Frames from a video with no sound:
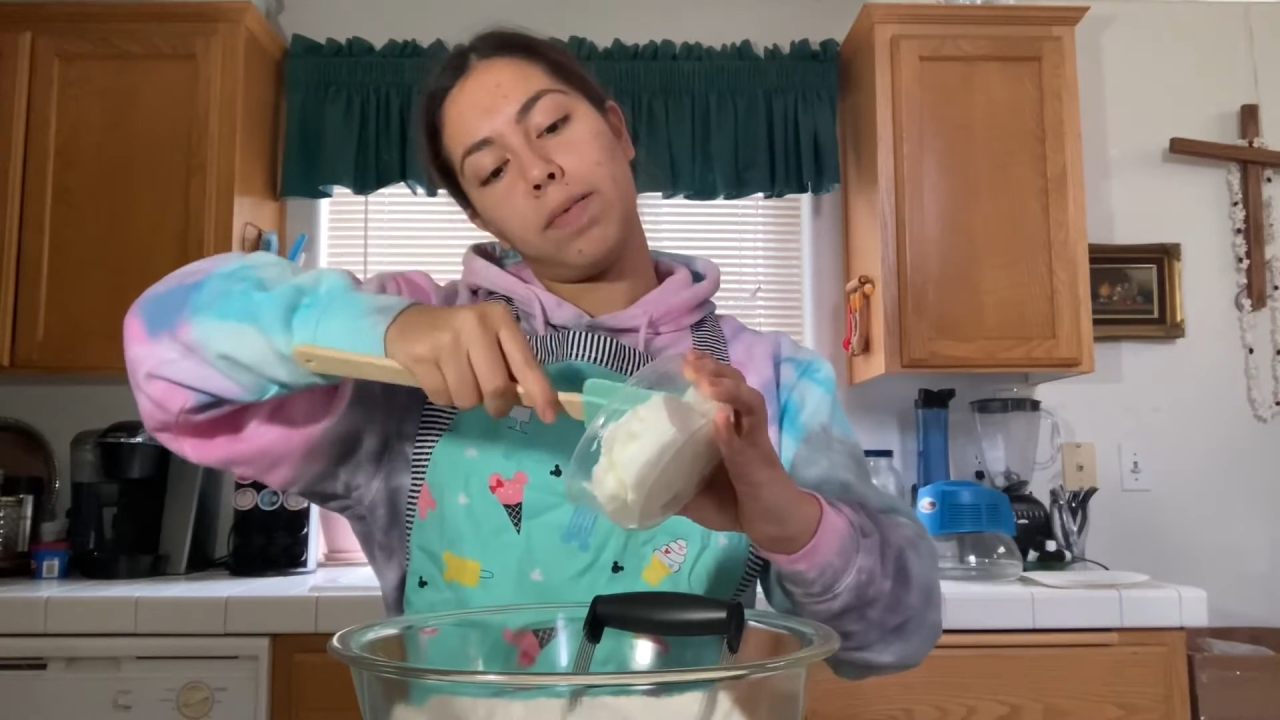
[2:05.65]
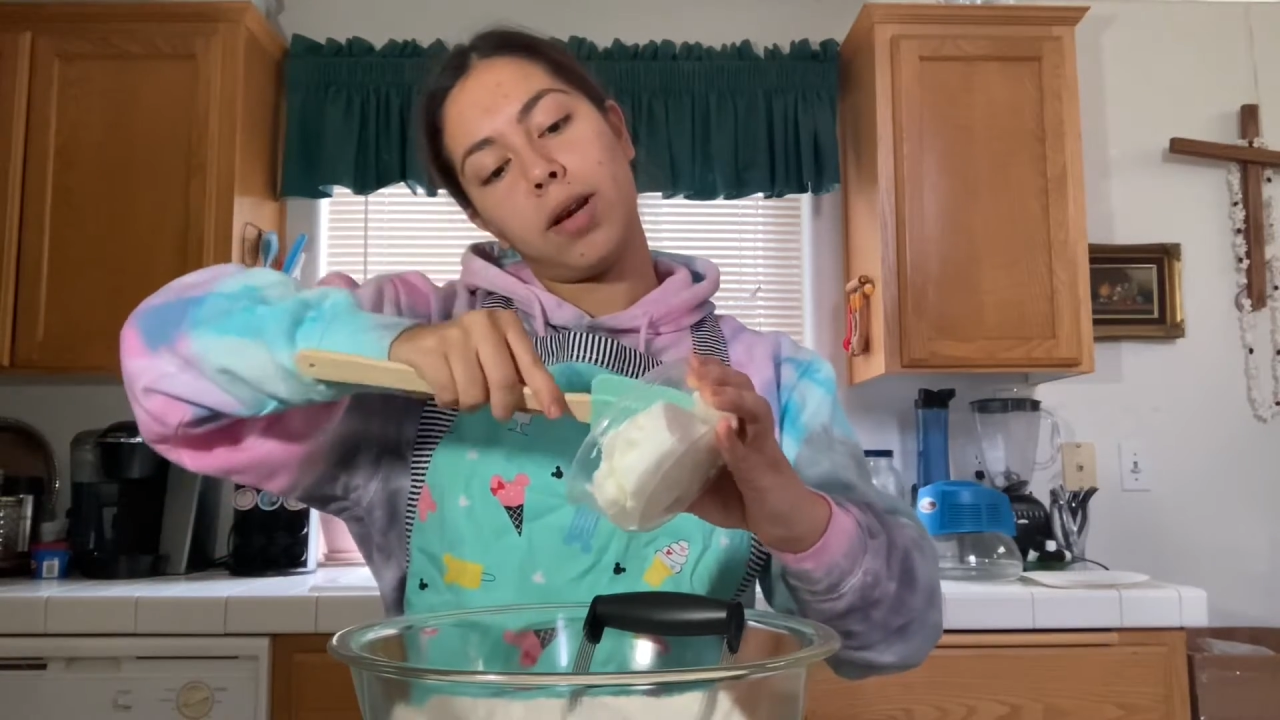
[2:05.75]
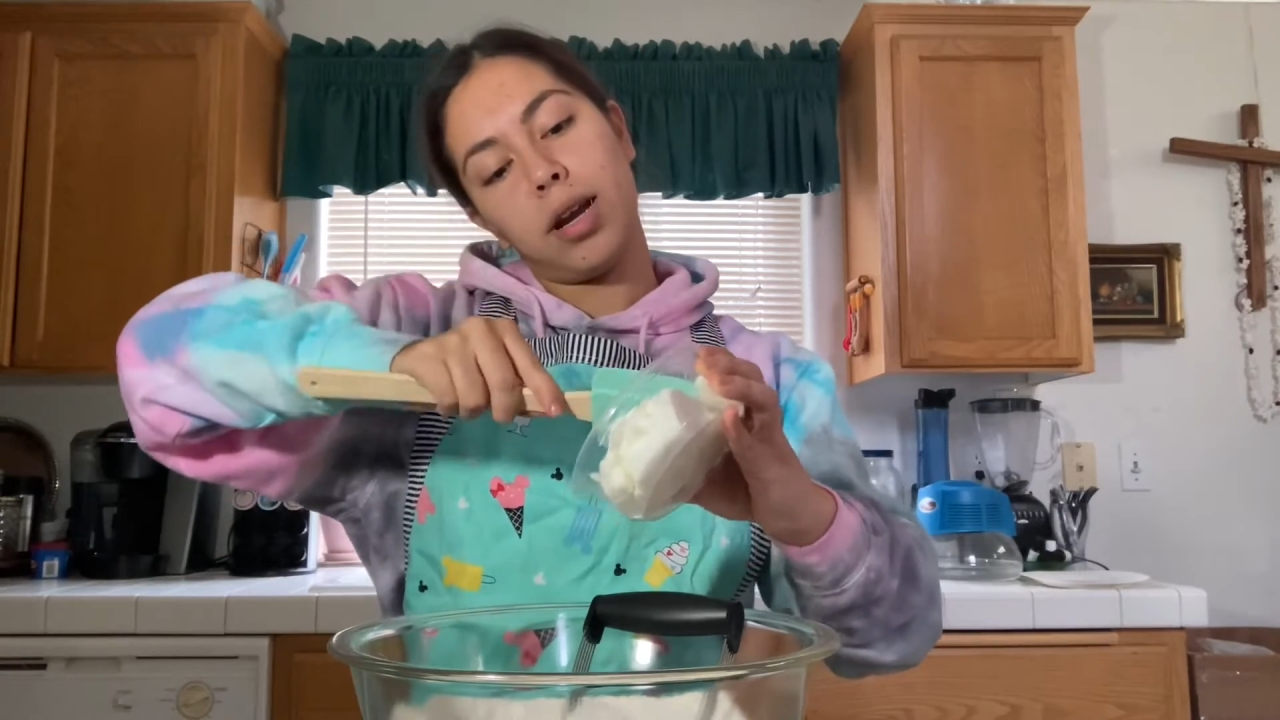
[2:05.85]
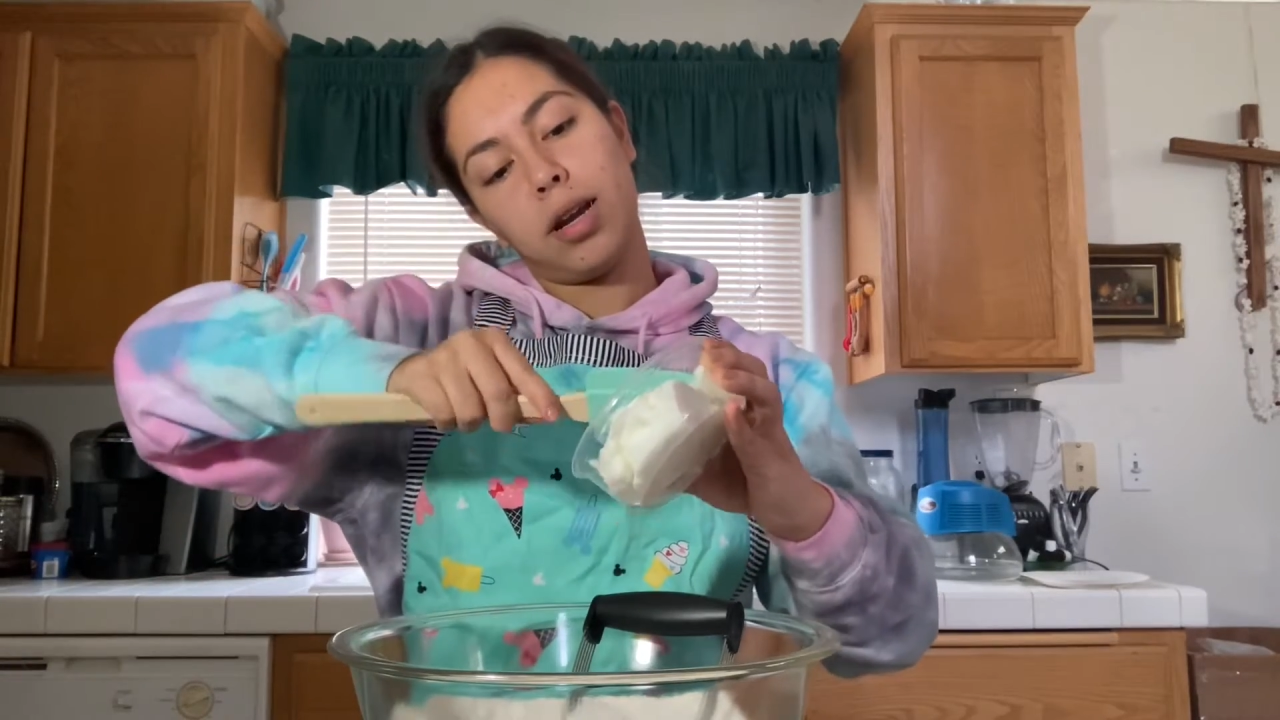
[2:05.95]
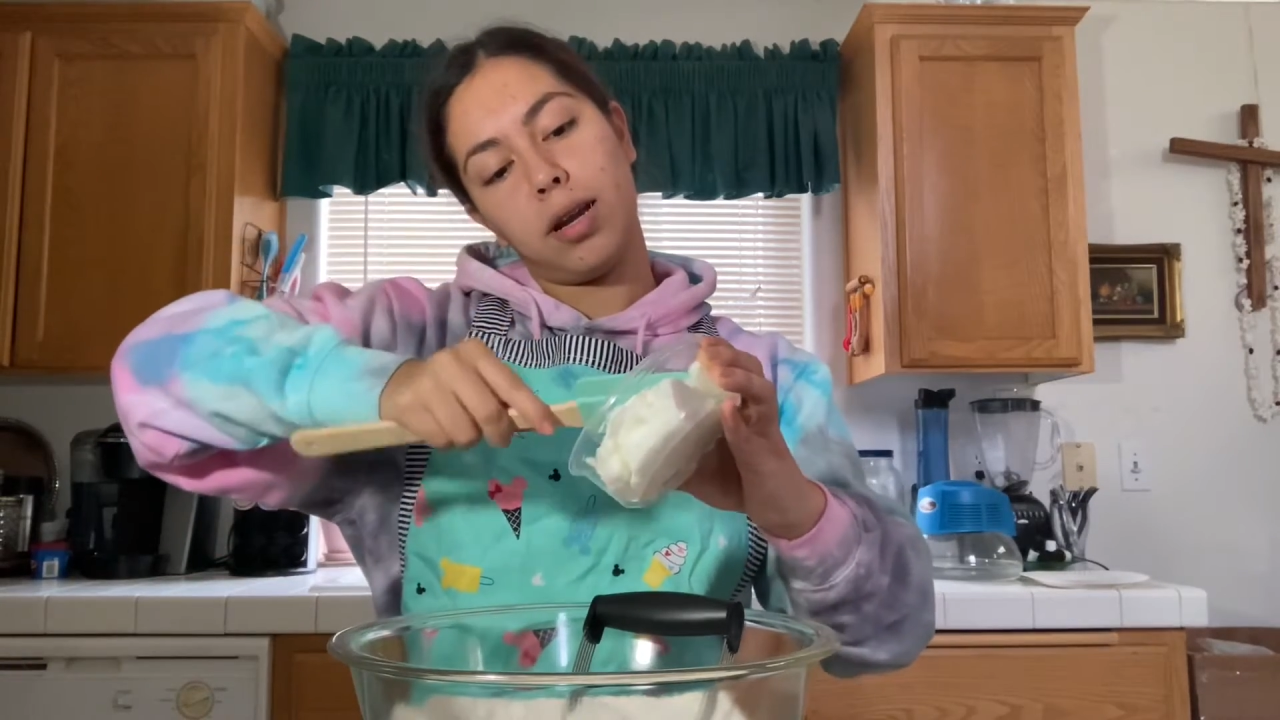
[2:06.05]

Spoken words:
We're going to add